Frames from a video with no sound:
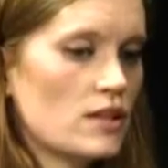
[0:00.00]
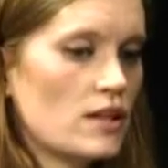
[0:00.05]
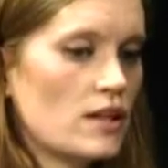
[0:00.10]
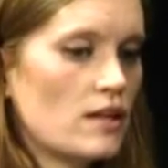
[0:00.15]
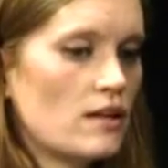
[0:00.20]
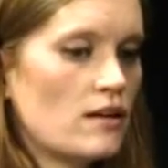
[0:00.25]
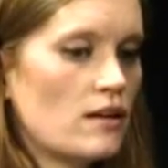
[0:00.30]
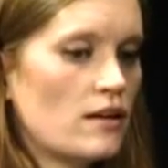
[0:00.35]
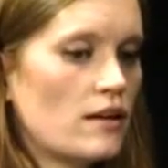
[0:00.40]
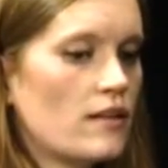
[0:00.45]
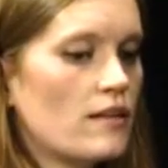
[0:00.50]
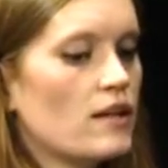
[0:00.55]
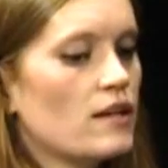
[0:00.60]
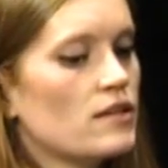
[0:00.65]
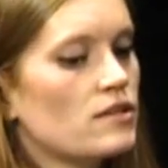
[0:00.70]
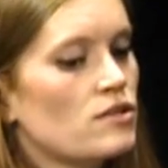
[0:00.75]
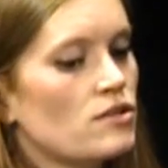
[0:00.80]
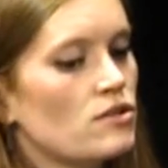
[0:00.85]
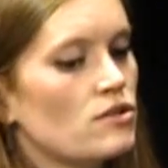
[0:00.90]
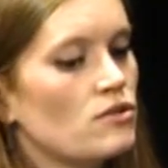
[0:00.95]
And I, I think
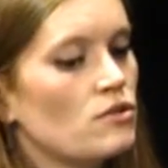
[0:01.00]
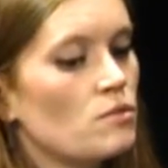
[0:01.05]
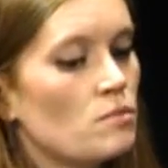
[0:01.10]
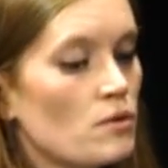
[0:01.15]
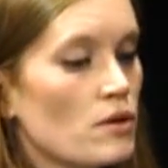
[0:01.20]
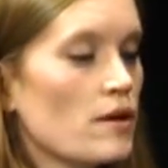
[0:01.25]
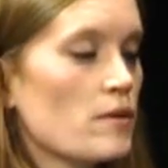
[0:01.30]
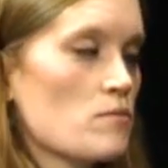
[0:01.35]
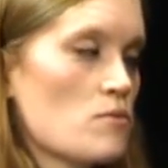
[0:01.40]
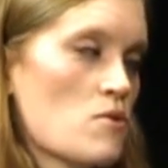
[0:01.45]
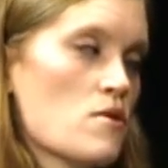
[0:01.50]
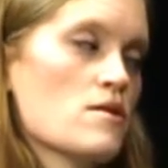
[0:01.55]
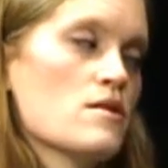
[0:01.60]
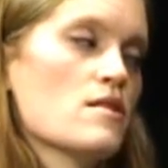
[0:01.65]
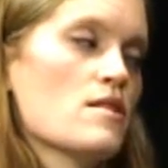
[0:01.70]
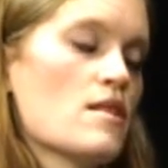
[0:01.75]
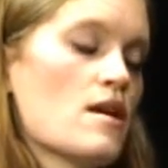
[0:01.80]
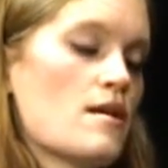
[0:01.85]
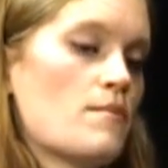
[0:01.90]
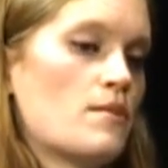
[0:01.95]
it's super
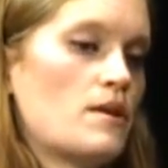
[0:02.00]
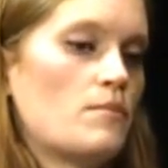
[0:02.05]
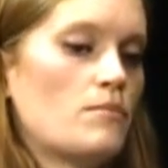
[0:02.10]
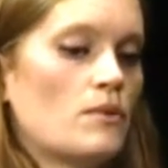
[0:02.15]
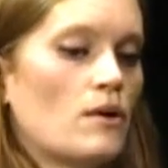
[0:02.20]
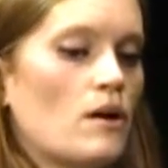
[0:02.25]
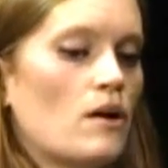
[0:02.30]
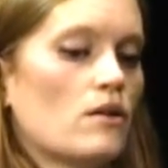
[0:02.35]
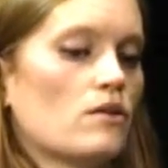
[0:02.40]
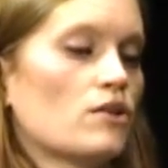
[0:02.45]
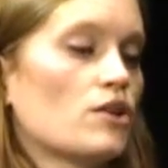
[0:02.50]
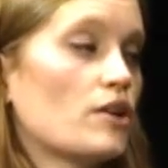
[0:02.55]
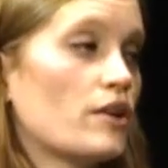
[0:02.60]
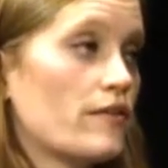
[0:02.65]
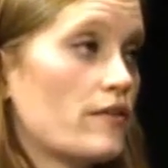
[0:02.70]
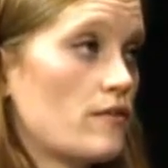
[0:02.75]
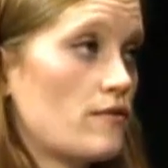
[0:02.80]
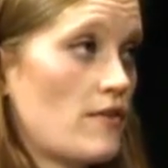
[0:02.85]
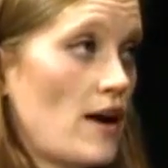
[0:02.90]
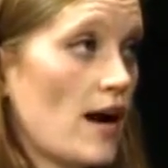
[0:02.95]
important that people
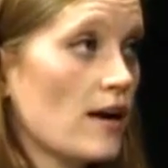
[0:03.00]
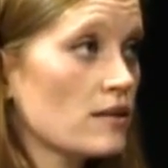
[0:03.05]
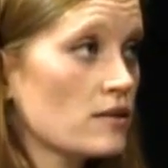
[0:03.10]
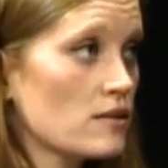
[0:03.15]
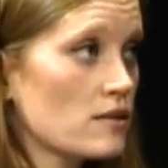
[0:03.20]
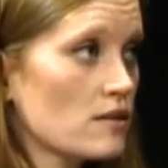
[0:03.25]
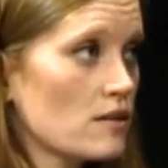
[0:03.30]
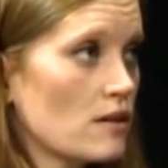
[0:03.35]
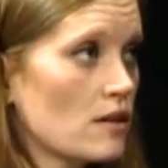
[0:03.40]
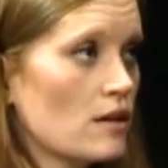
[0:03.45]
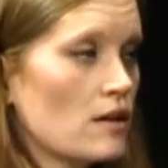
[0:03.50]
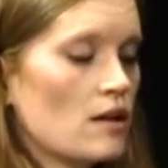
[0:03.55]
learn the facts